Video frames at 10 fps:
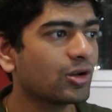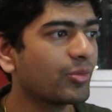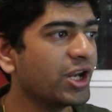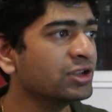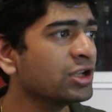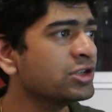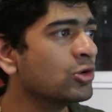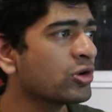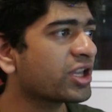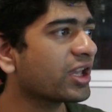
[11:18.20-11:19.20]
In the
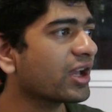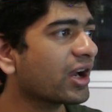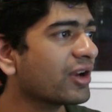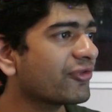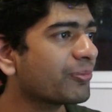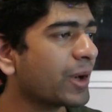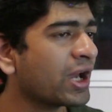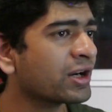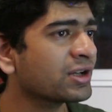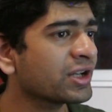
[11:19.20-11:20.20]
UK,
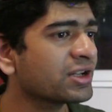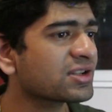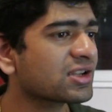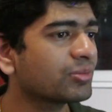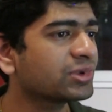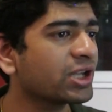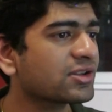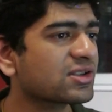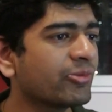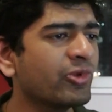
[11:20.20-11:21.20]
apparently it is
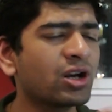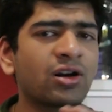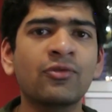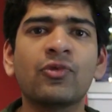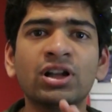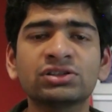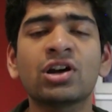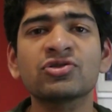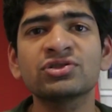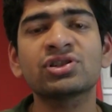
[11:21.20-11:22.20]
somewhere around
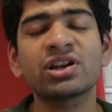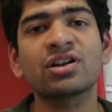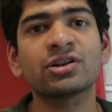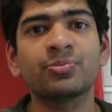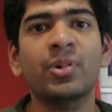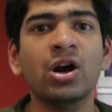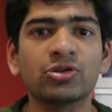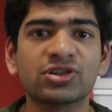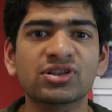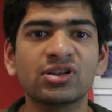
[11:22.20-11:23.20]
1,300
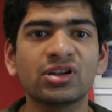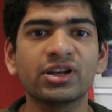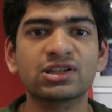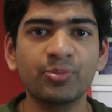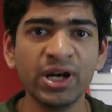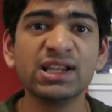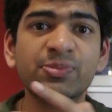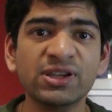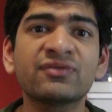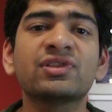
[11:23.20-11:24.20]
pounds. It's a bit
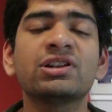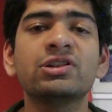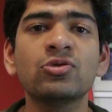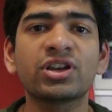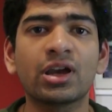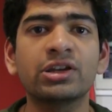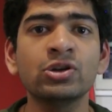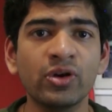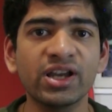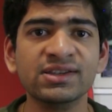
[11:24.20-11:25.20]
expensive than
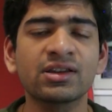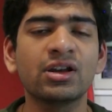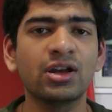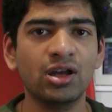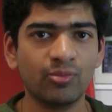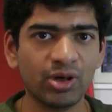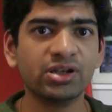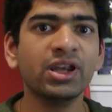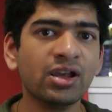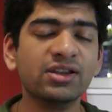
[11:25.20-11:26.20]
US,
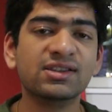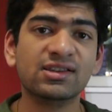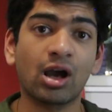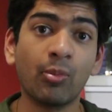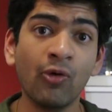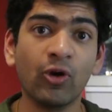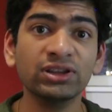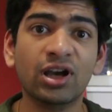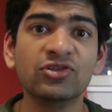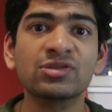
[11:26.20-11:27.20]
but yeah, it's about
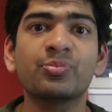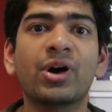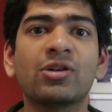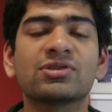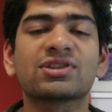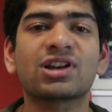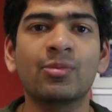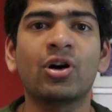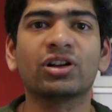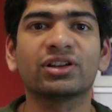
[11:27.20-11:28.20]
1,000 pounds.
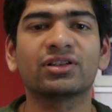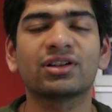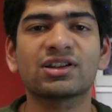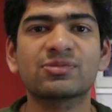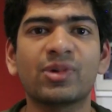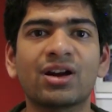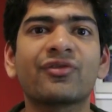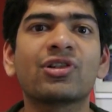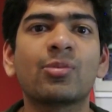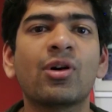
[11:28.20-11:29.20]
Come on, a
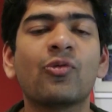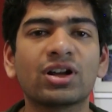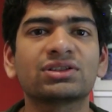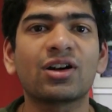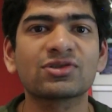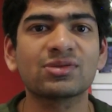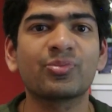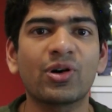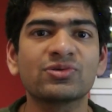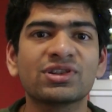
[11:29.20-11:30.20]
smartphone above 1,000
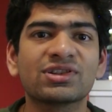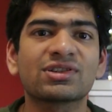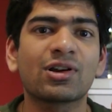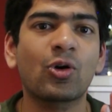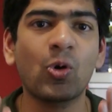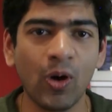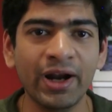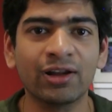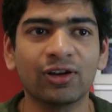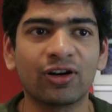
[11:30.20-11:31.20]
pounds is
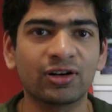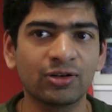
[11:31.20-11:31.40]
quite a lot.